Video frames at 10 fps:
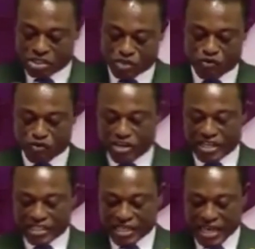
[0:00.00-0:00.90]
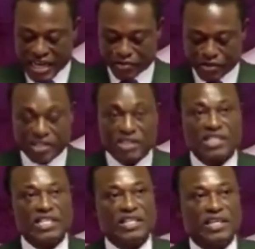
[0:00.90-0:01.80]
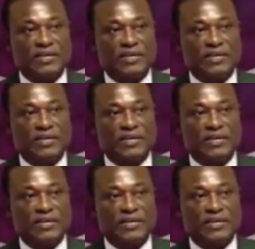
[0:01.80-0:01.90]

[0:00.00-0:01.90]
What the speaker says: OFORI-ATTA had been seen